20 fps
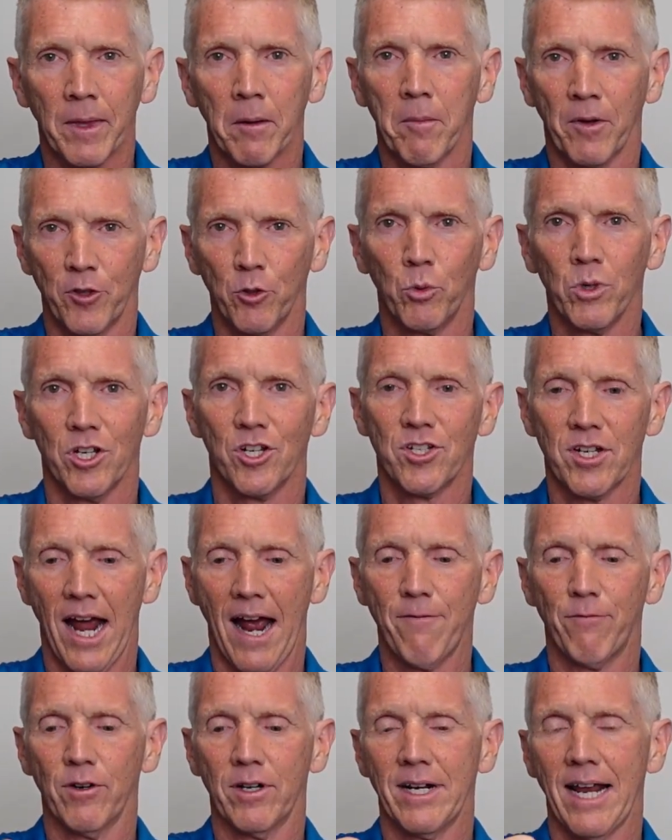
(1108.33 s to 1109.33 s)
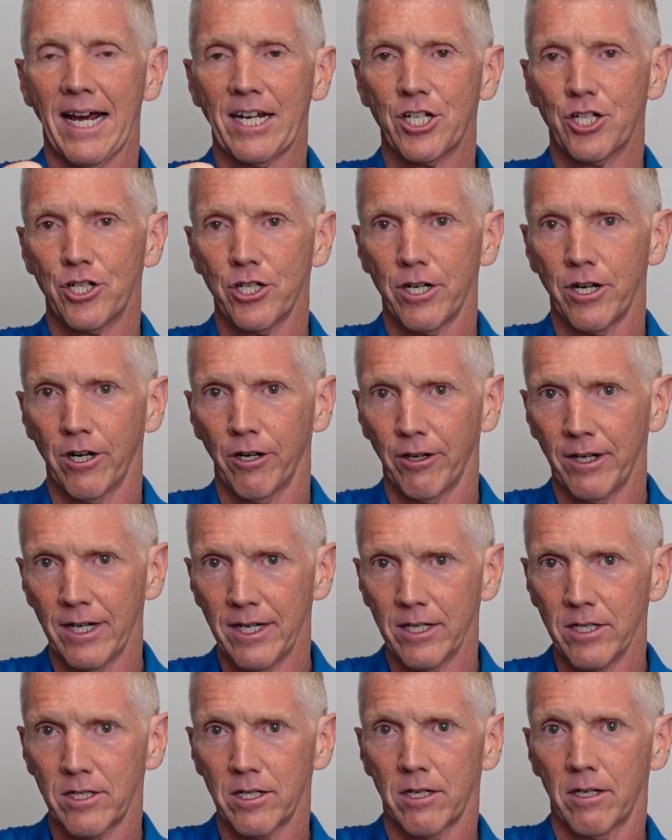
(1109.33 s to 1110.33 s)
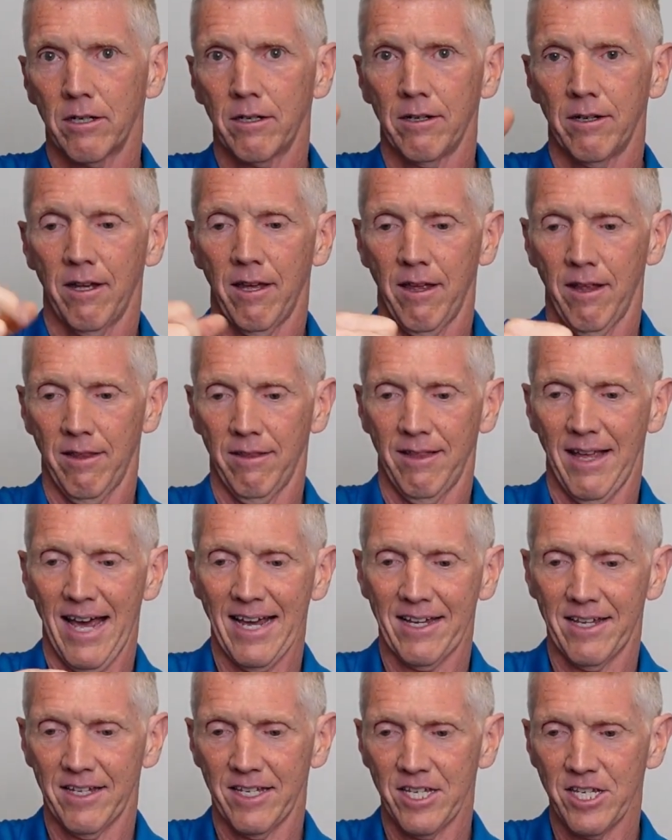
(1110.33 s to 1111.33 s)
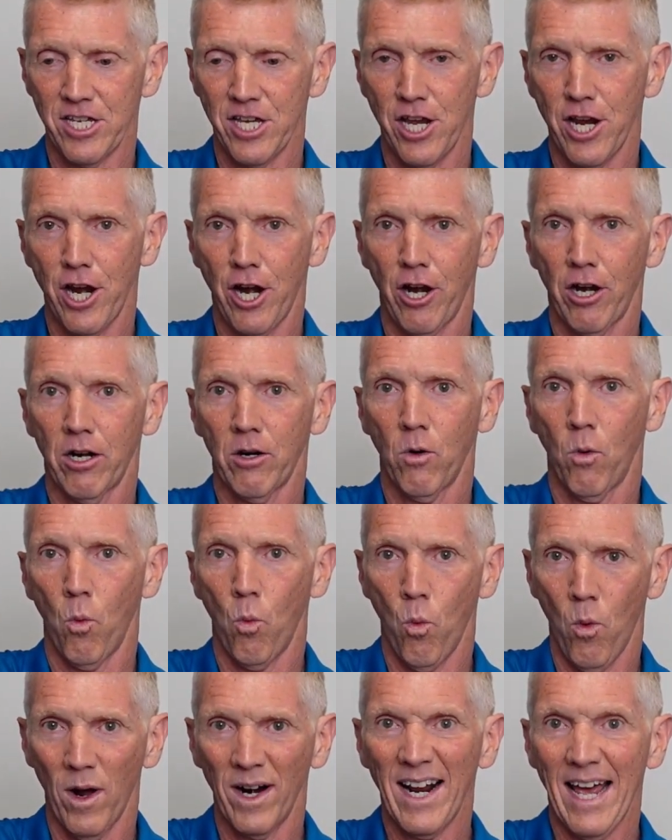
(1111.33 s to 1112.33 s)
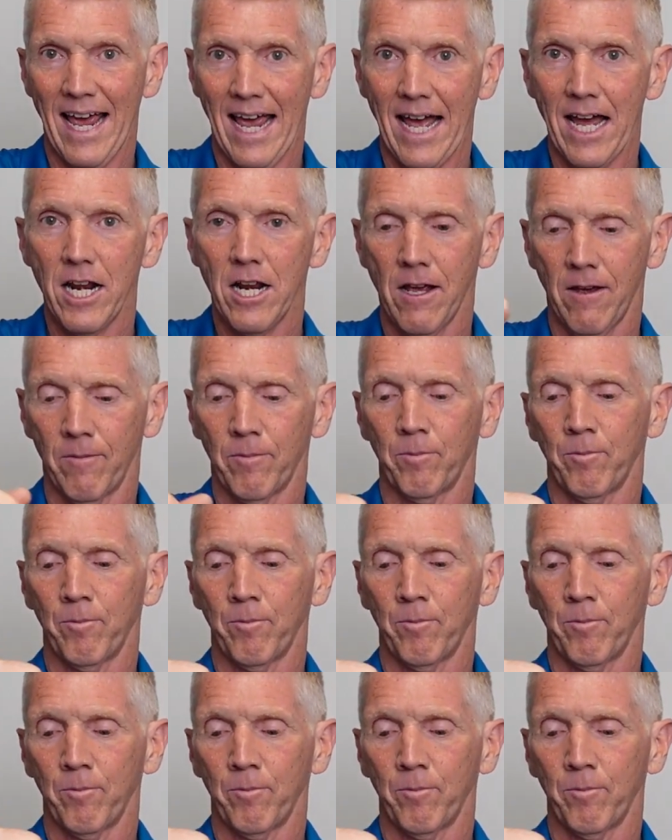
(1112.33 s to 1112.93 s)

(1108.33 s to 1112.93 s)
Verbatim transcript: but the real sign for next year is like year one ahead,